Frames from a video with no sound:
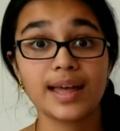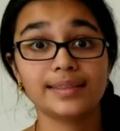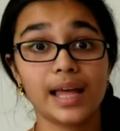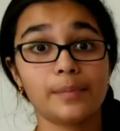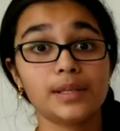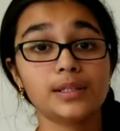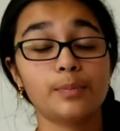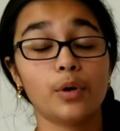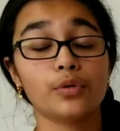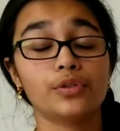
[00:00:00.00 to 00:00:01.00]
That means
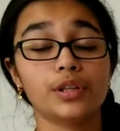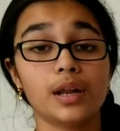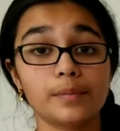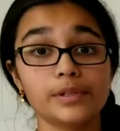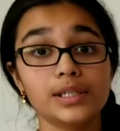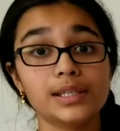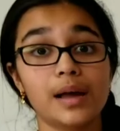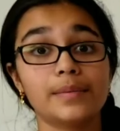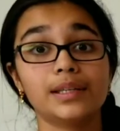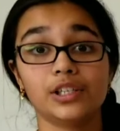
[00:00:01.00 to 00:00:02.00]
both the numbers
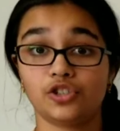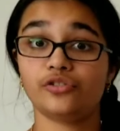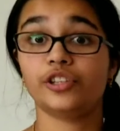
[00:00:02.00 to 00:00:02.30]
come in each of